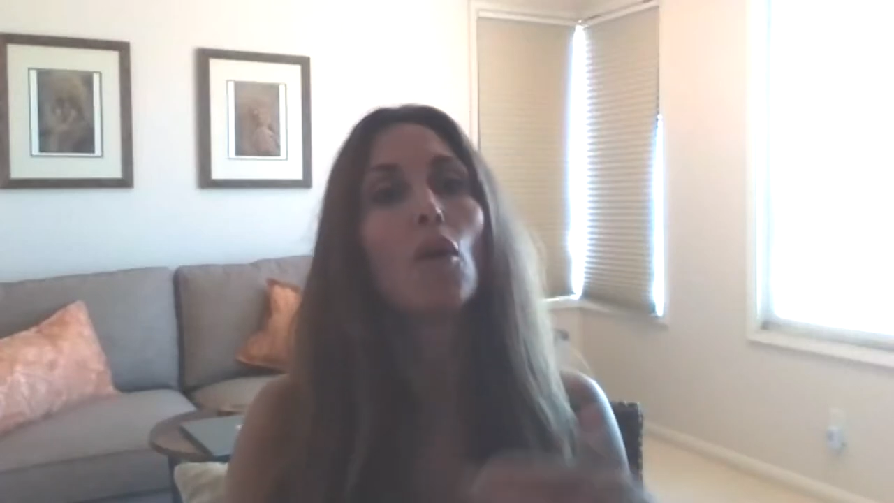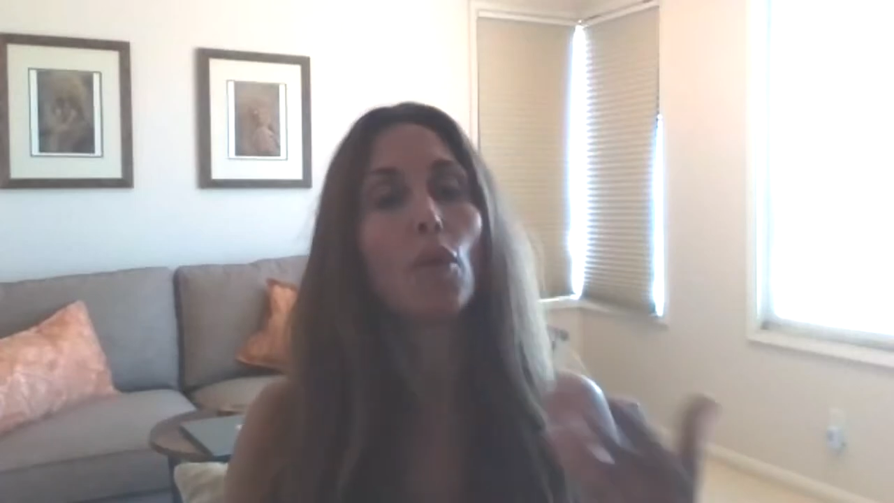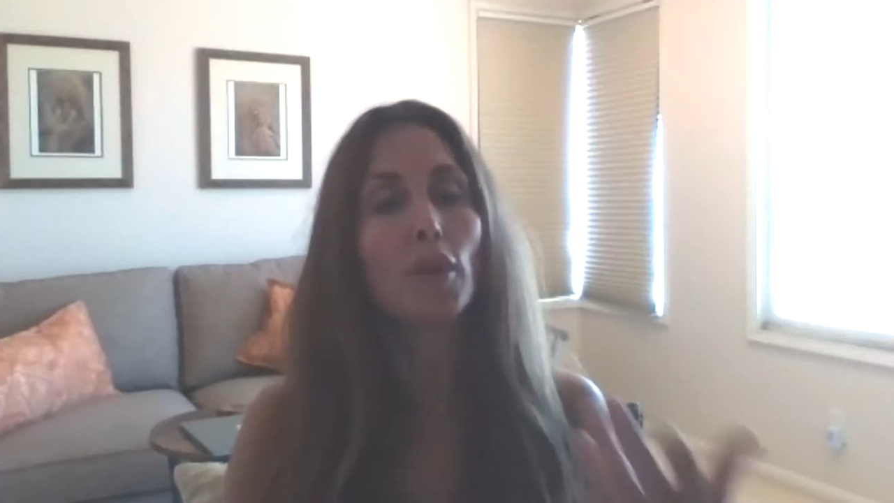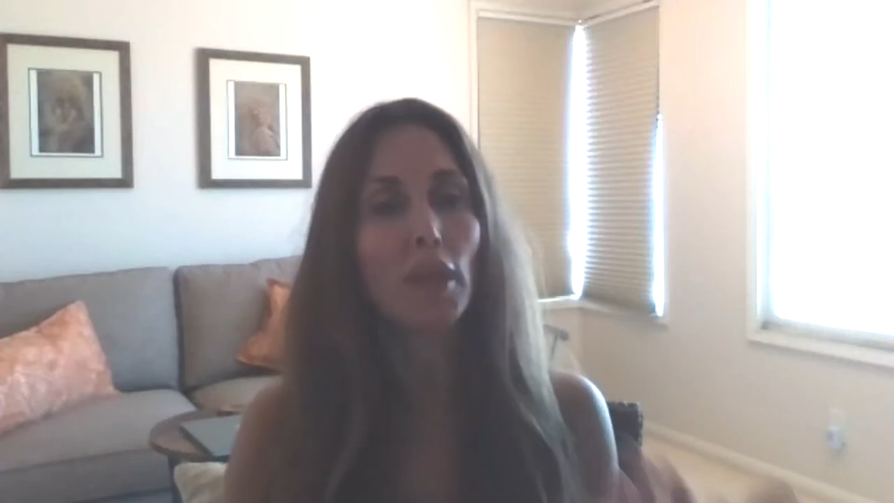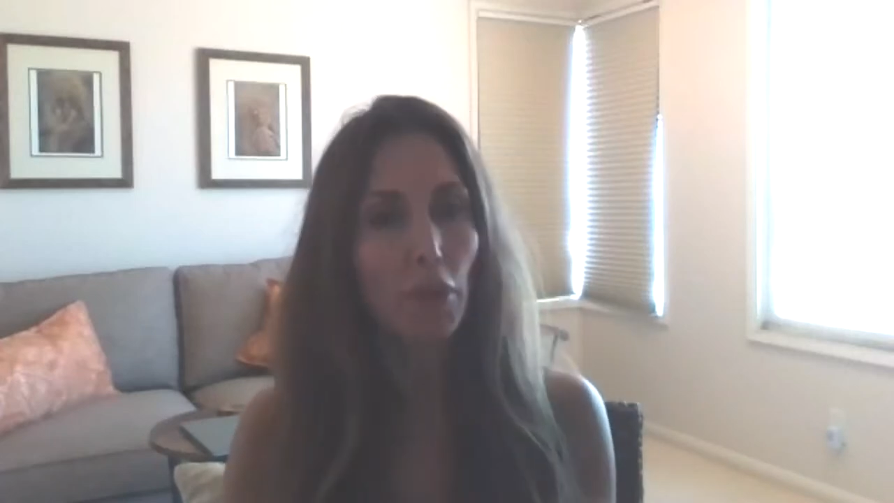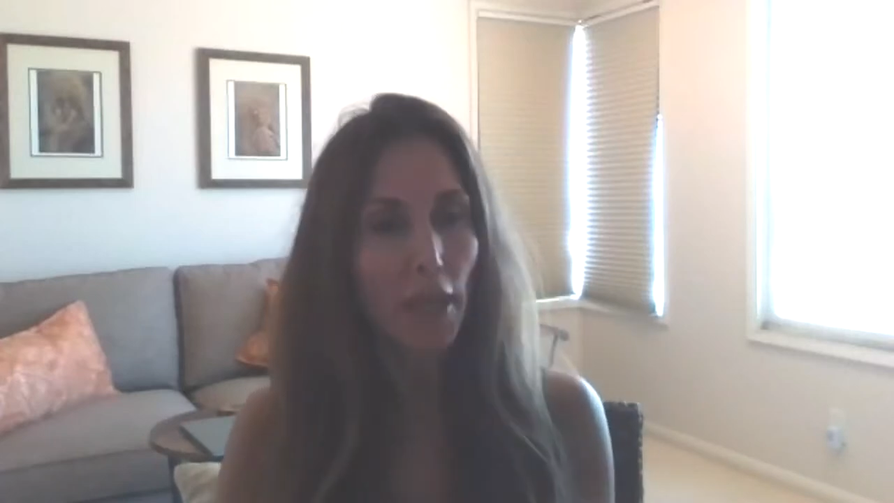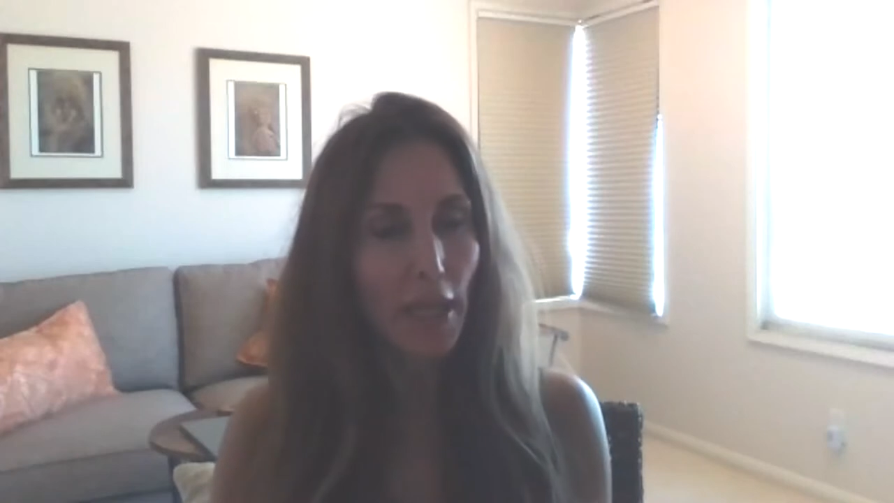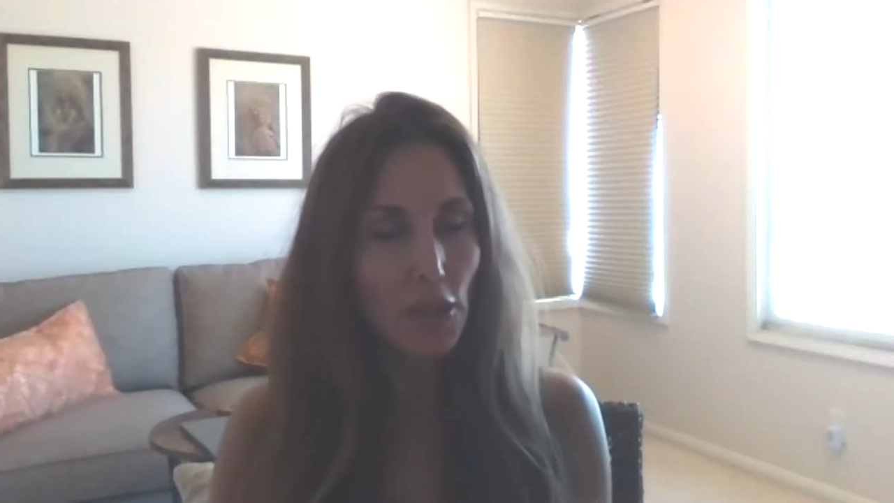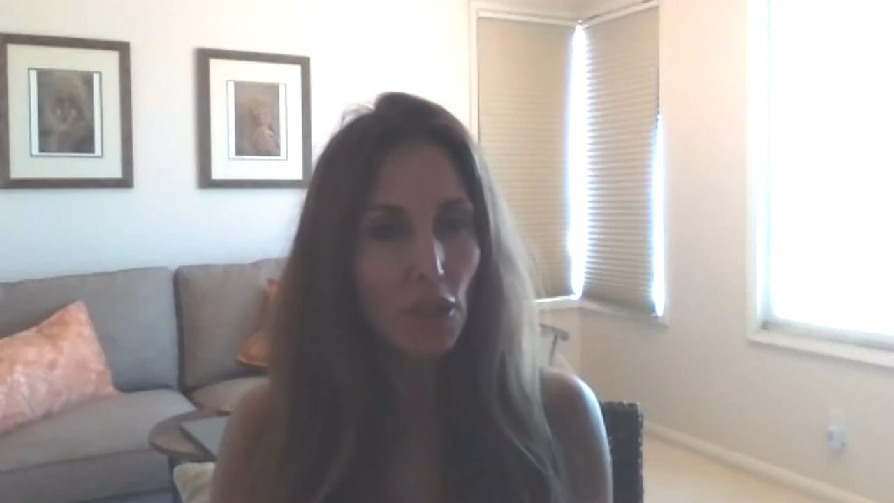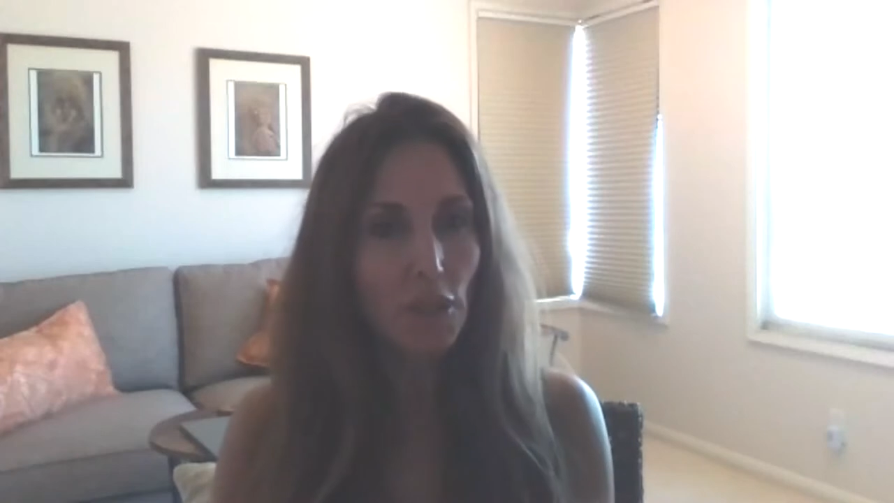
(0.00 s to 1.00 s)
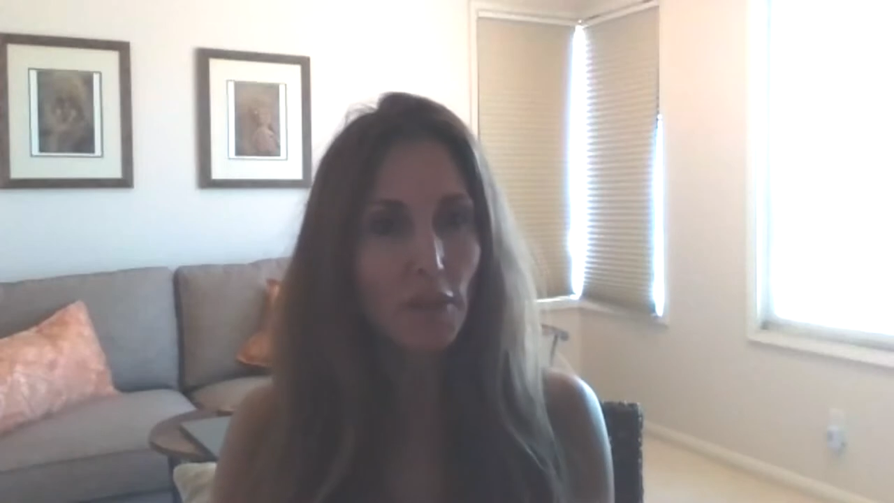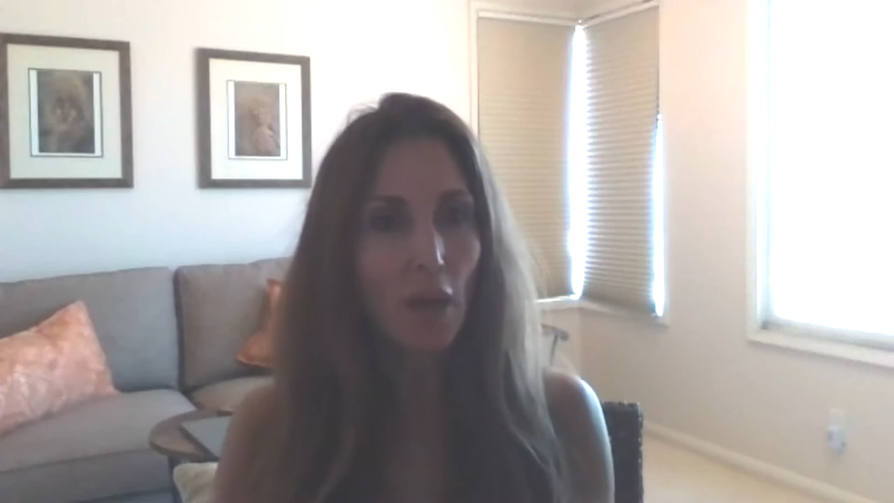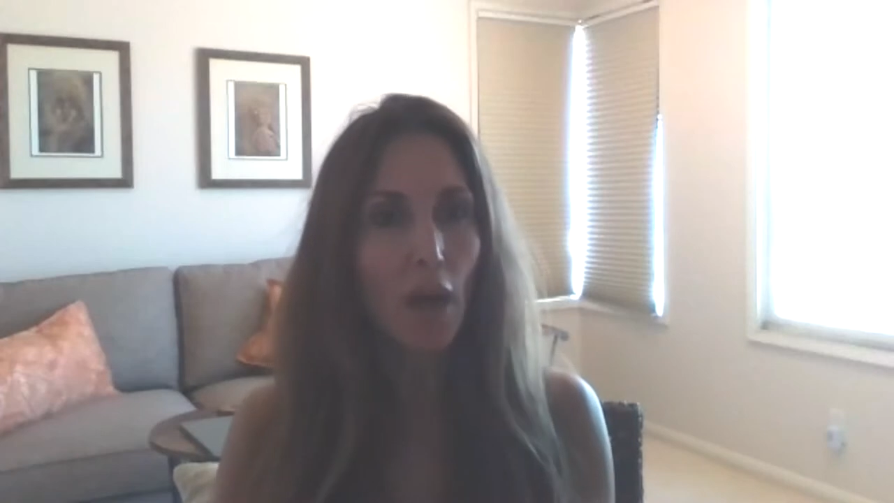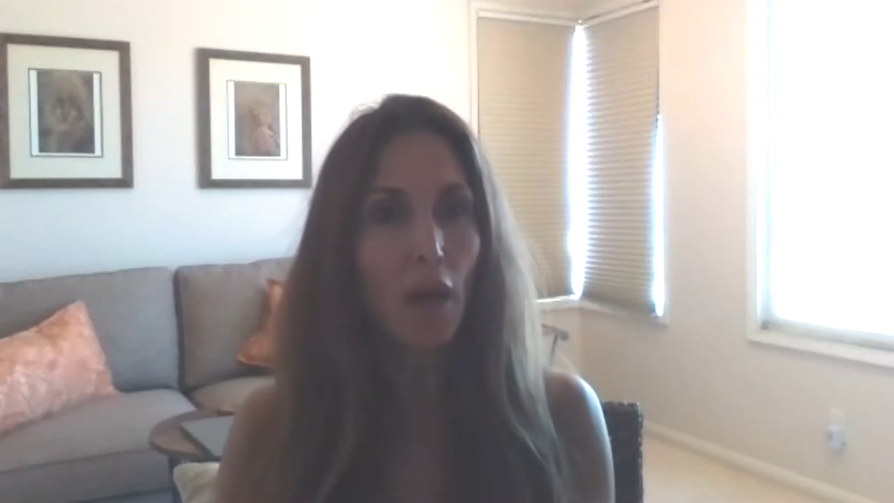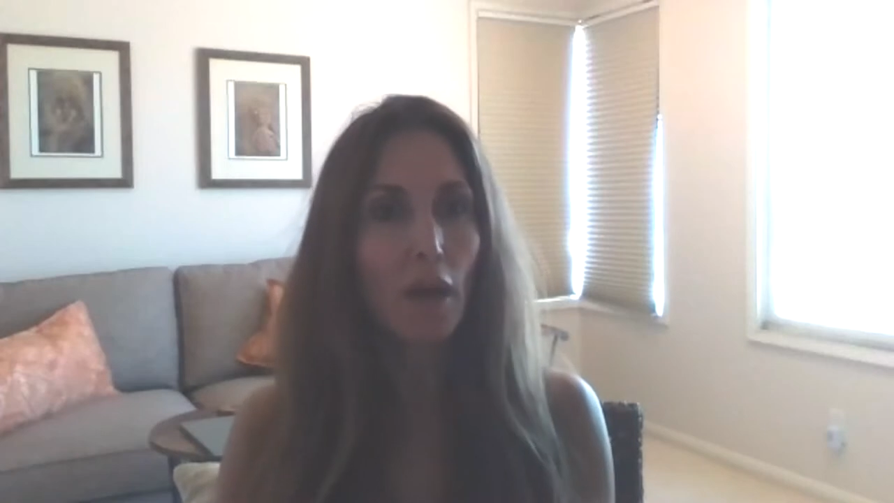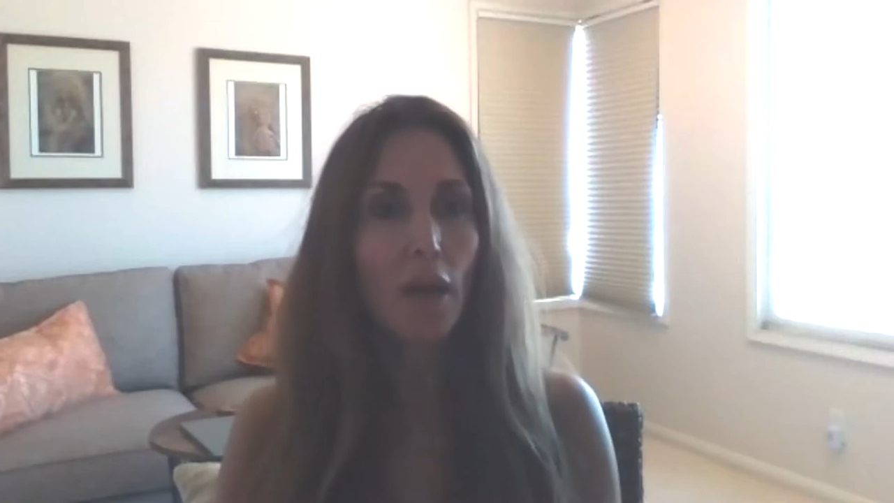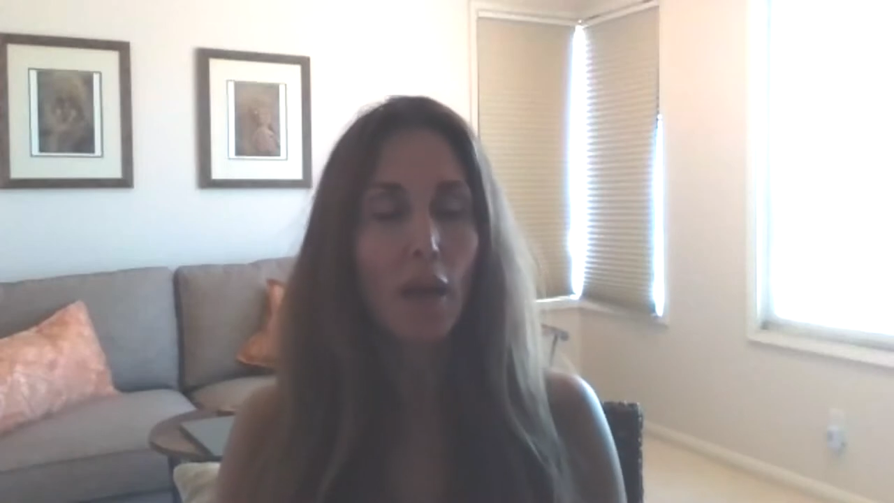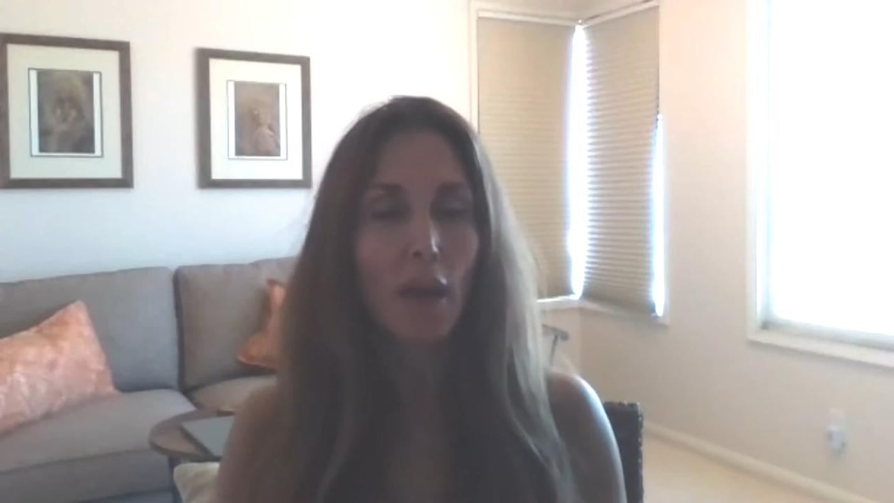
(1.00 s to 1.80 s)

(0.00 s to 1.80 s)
what the implications are,